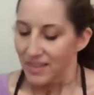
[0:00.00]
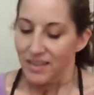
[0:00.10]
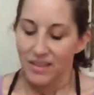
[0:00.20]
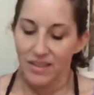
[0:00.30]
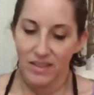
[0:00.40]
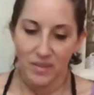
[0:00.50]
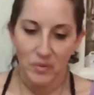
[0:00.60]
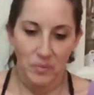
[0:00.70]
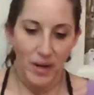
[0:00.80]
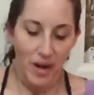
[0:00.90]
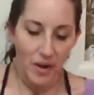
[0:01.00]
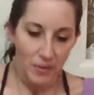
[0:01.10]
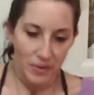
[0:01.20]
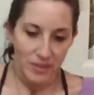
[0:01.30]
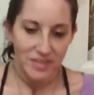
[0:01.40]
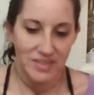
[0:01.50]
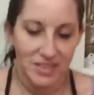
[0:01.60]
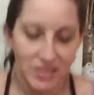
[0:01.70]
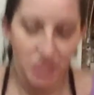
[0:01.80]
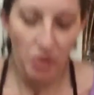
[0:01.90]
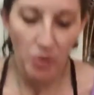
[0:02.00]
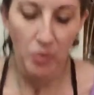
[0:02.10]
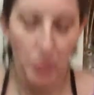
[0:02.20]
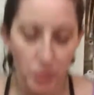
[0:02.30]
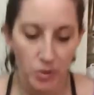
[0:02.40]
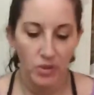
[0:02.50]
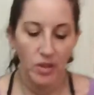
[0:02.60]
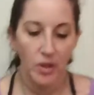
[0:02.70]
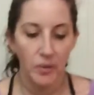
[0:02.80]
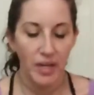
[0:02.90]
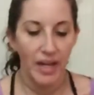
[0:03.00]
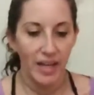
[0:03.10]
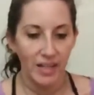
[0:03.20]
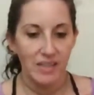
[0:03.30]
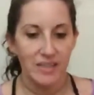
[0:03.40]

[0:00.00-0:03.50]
Oh, wow. So cool. Okay.